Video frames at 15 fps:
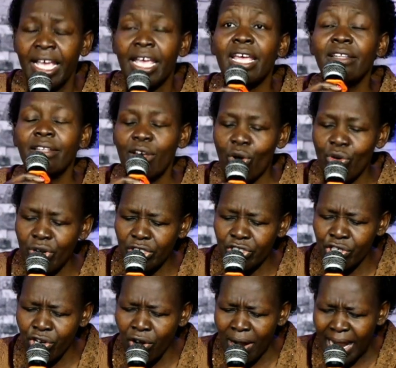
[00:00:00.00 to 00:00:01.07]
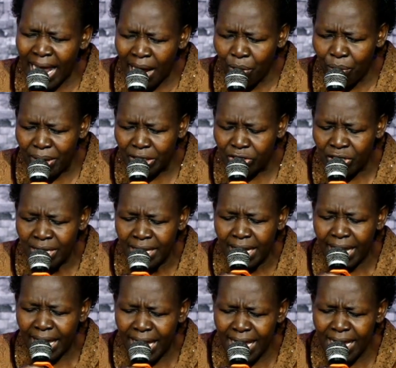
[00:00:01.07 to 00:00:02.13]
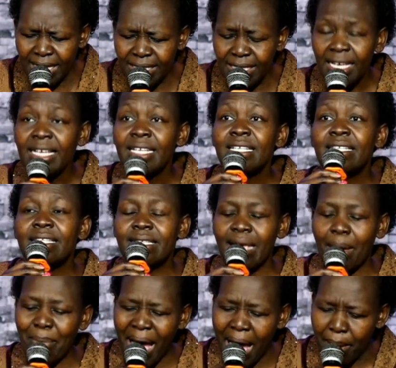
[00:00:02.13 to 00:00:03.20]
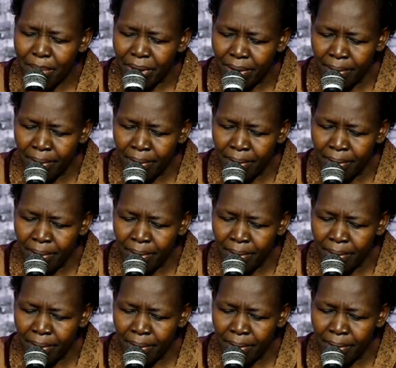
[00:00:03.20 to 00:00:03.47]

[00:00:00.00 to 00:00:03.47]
in the original language is sabab,